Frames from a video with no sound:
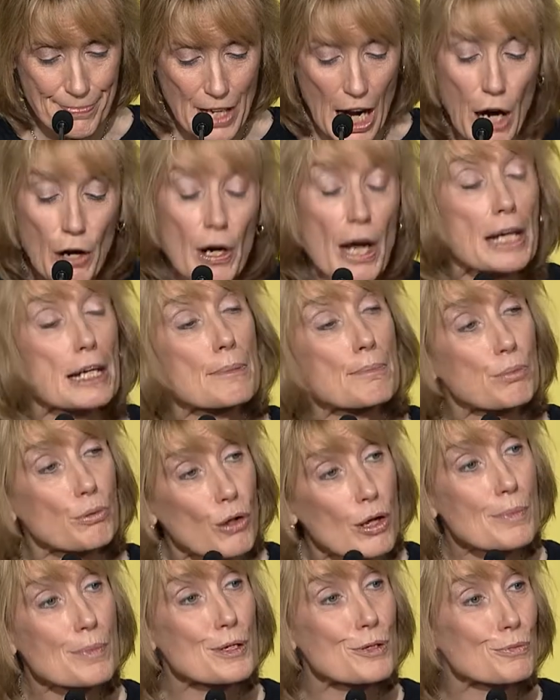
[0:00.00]
Our
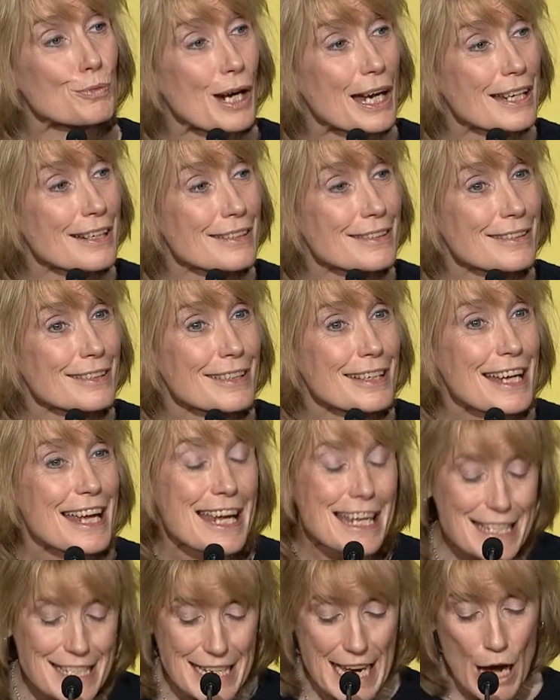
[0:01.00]
unemployment rate
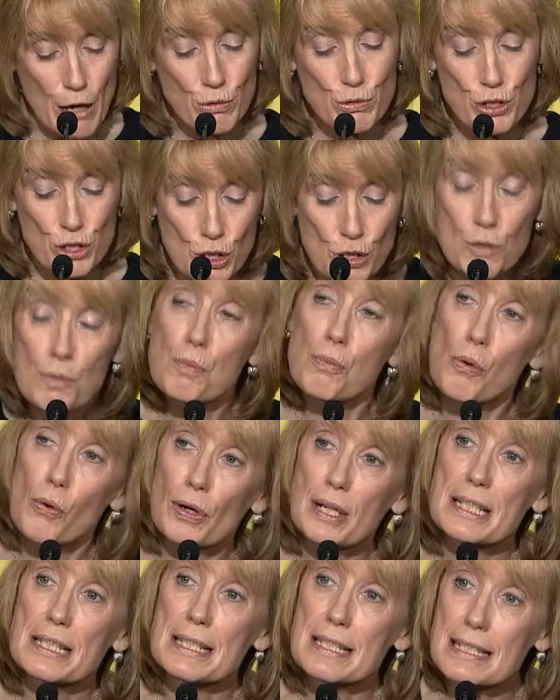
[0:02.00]
is now
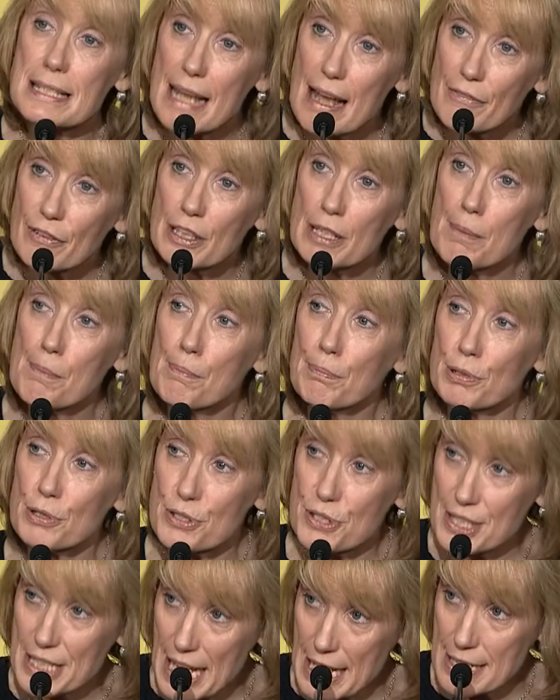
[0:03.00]

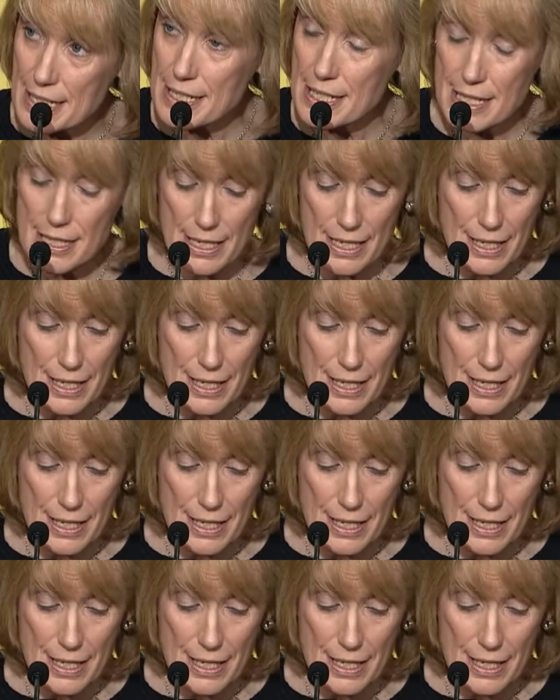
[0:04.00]
2.7%,